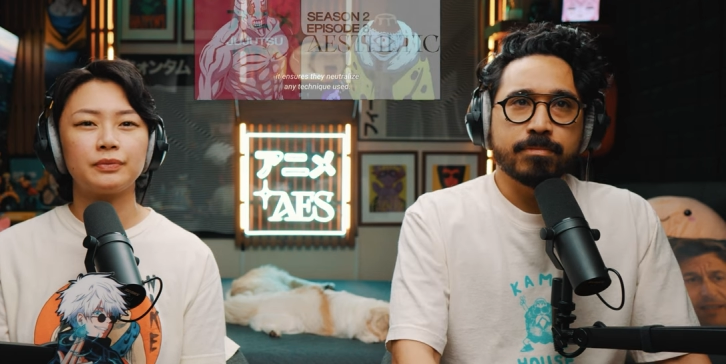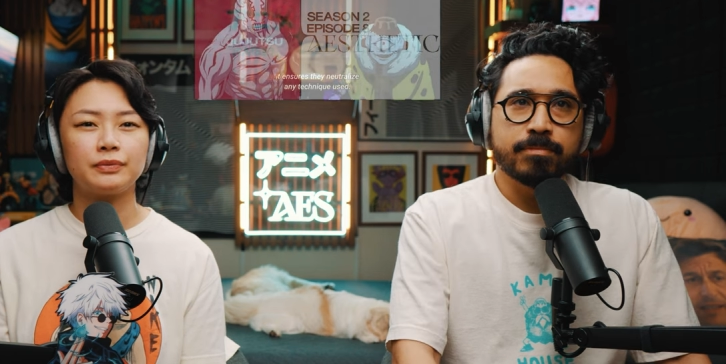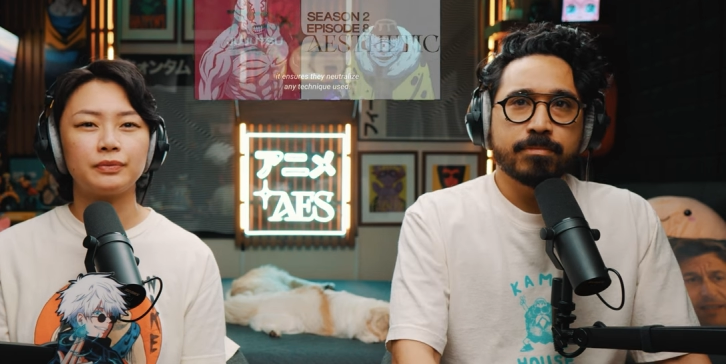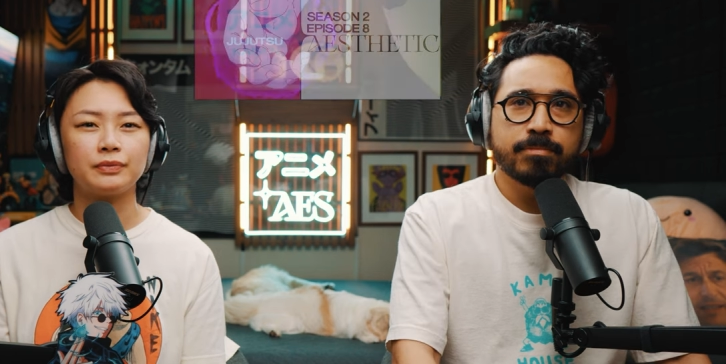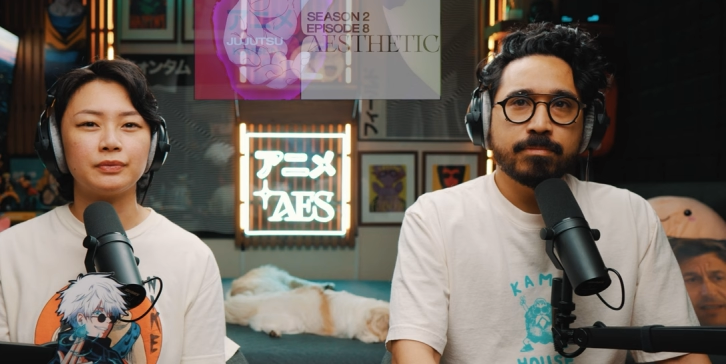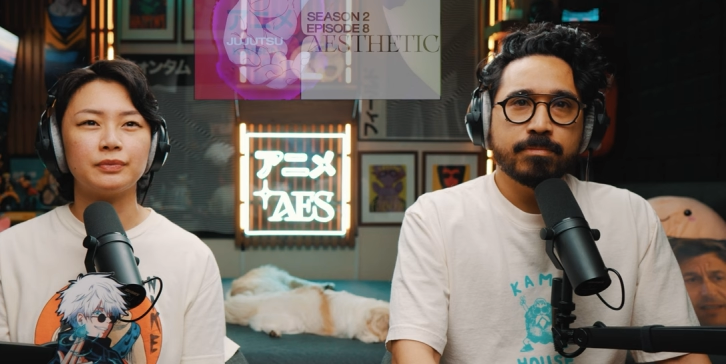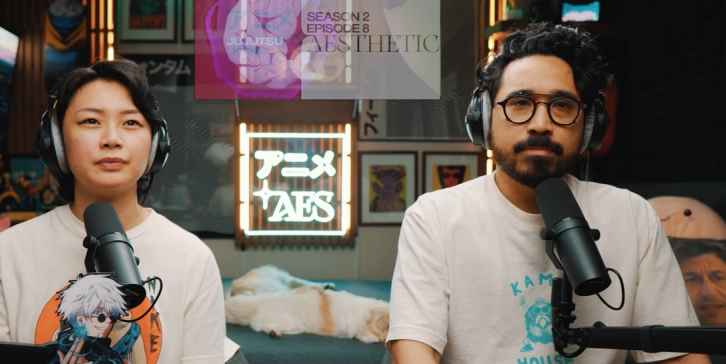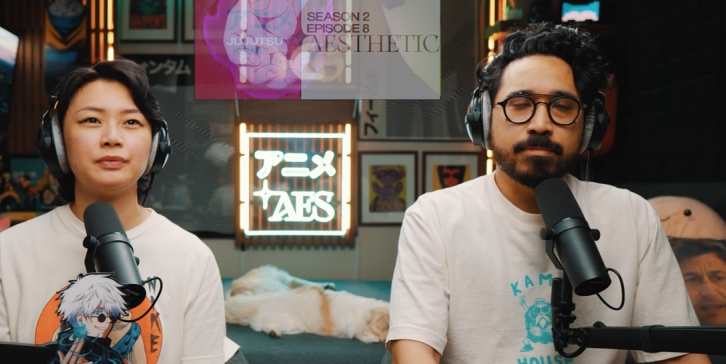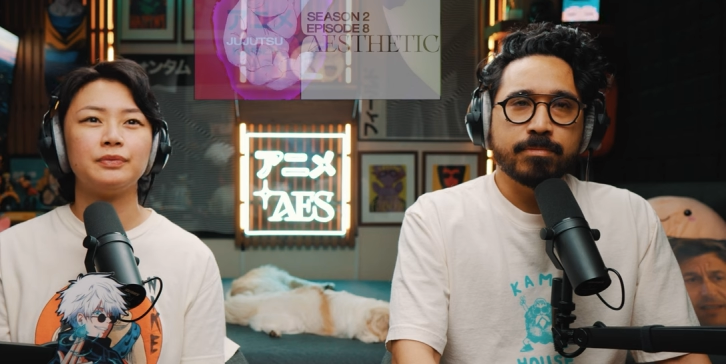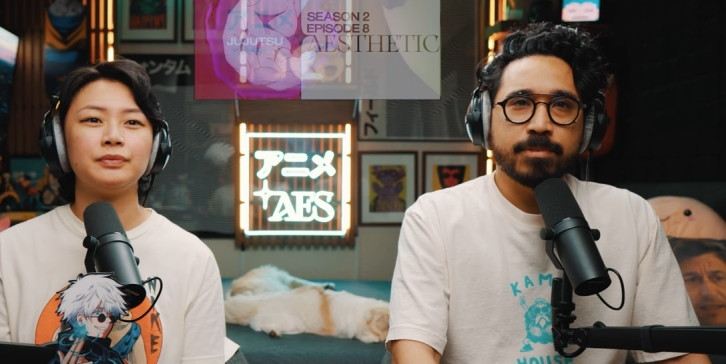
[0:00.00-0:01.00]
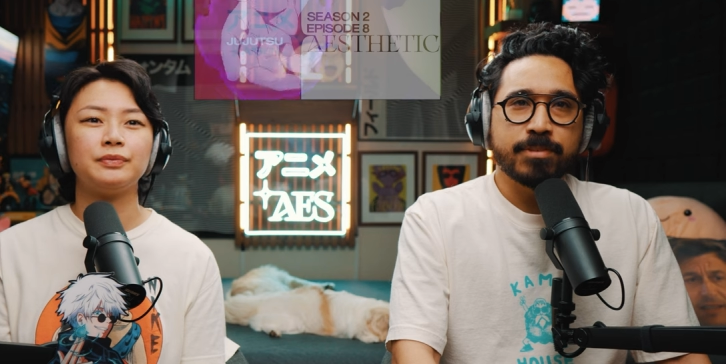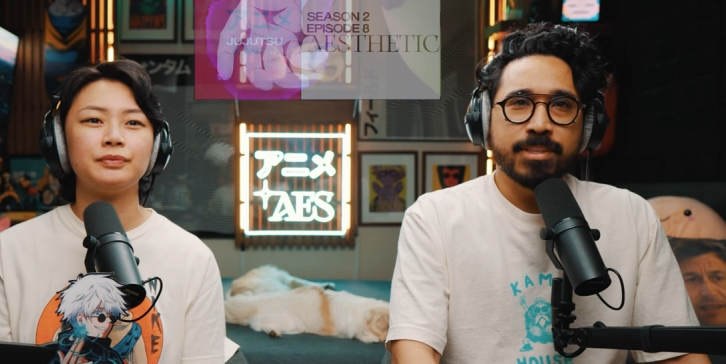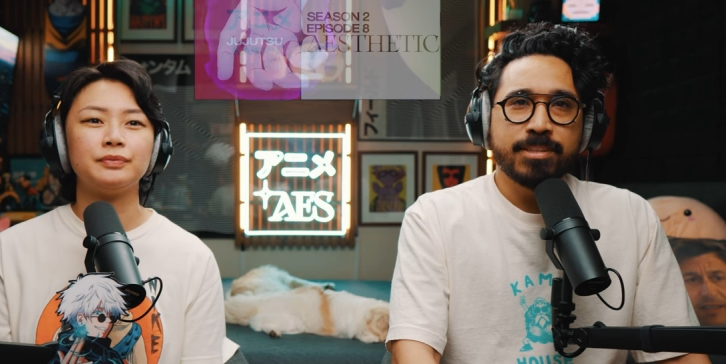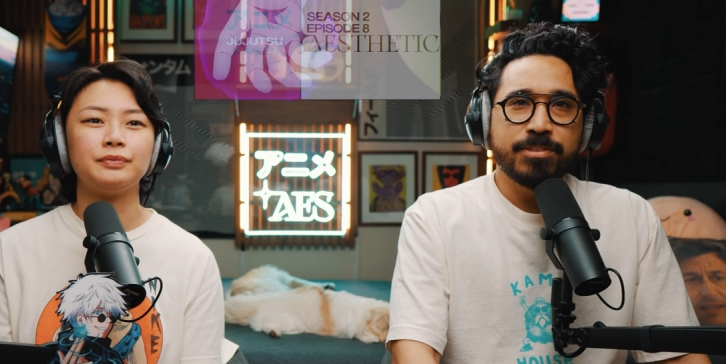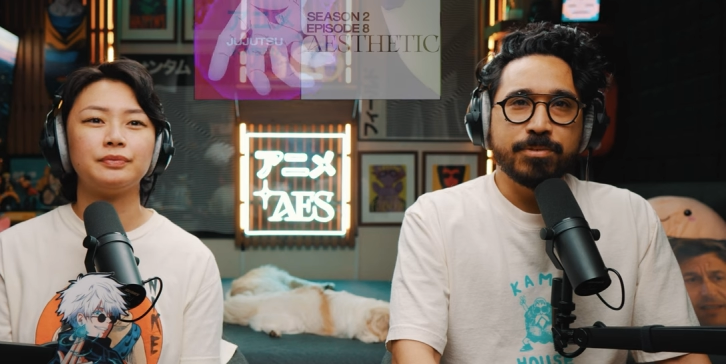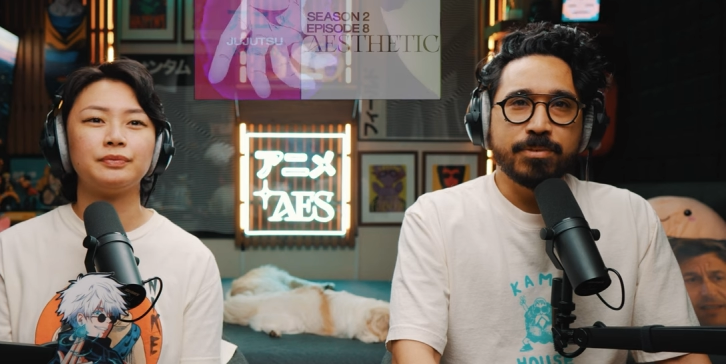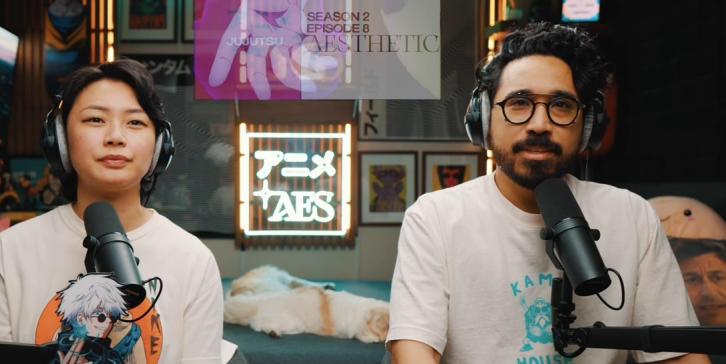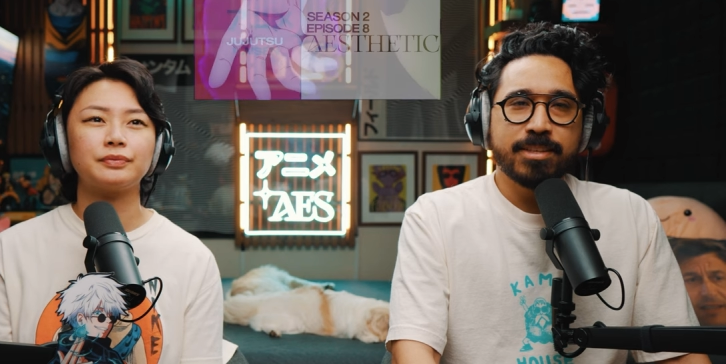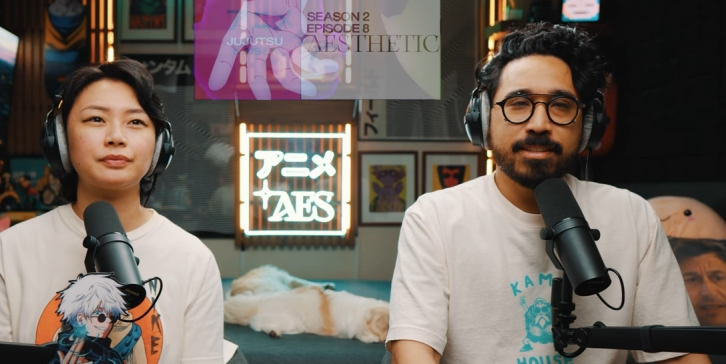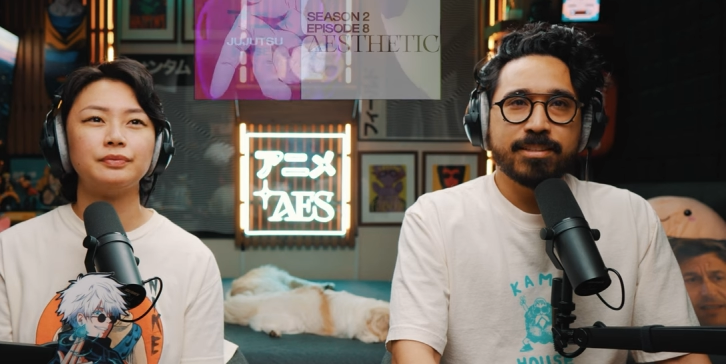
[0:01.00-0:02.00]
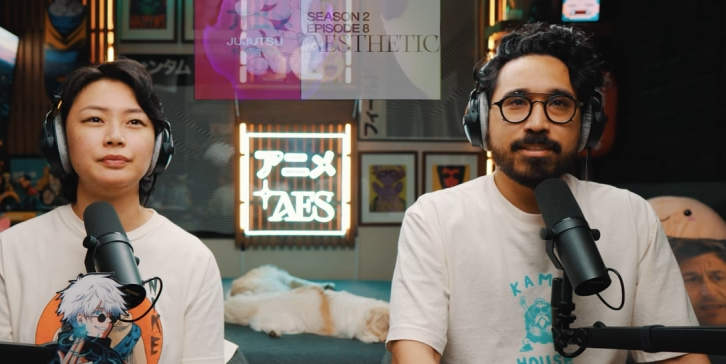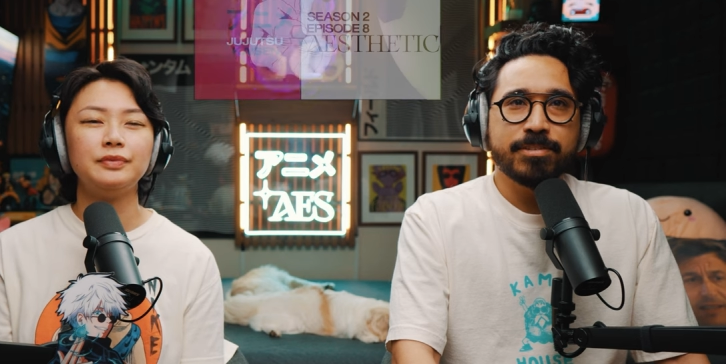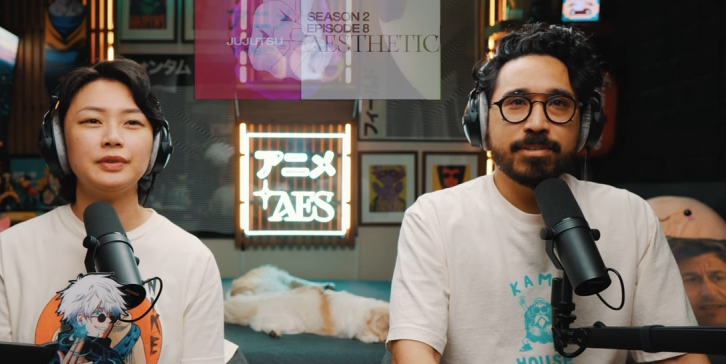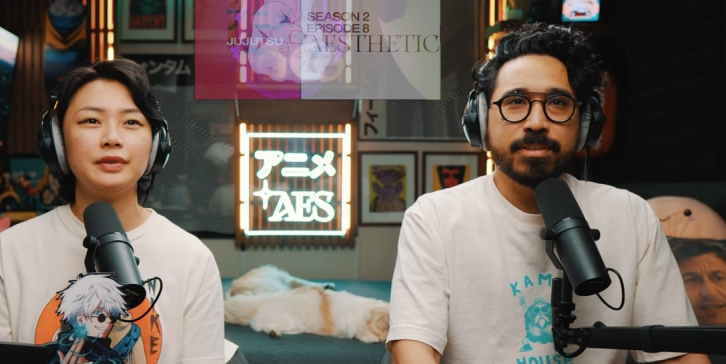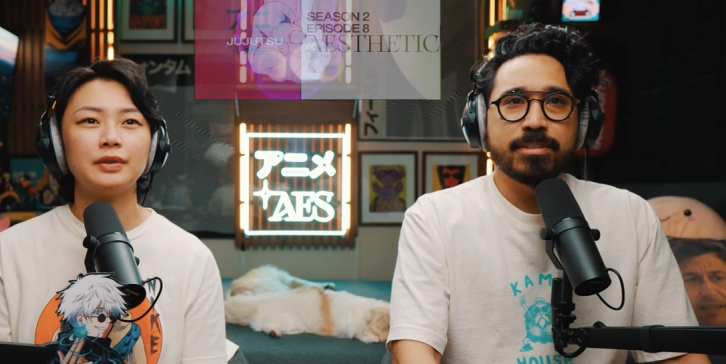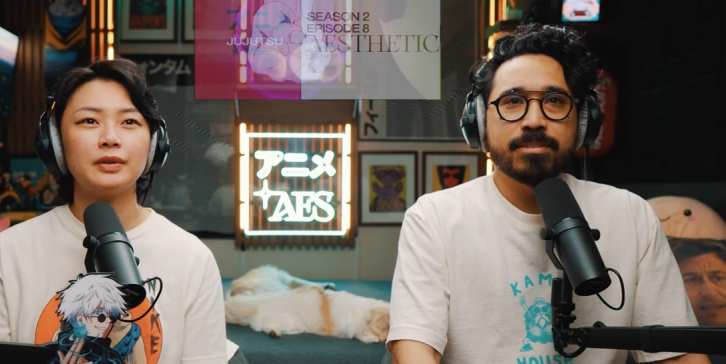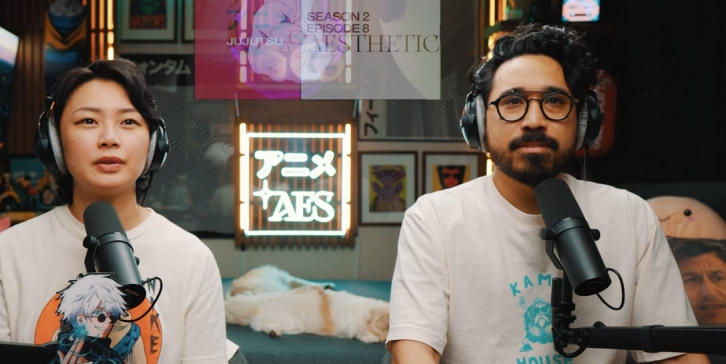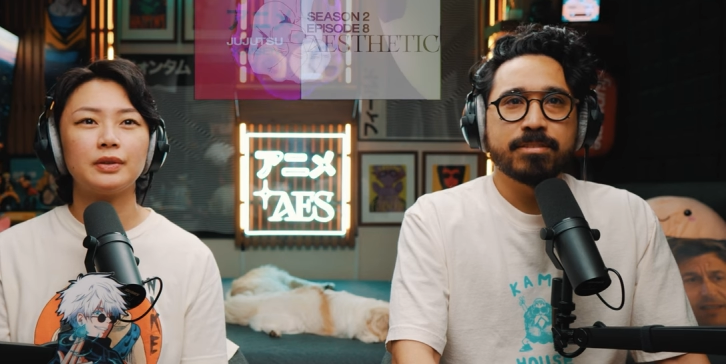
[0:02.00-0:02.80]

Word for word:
Speaker 1: Mm. They can do that? Okay.